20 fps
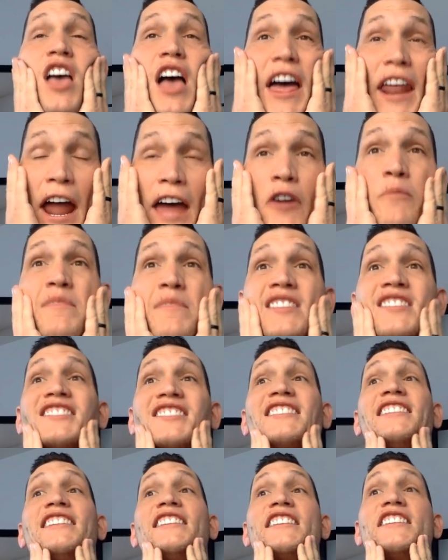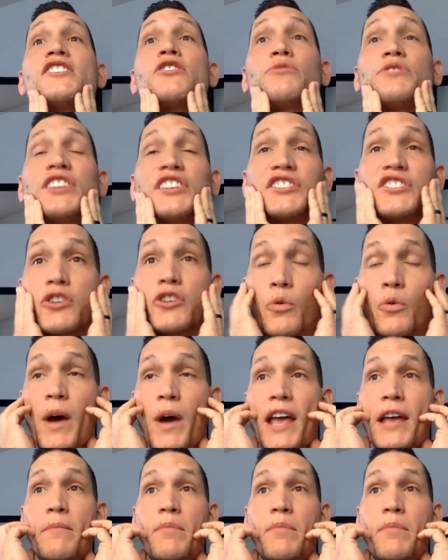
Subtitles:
and I don't mean this in an egotistical way,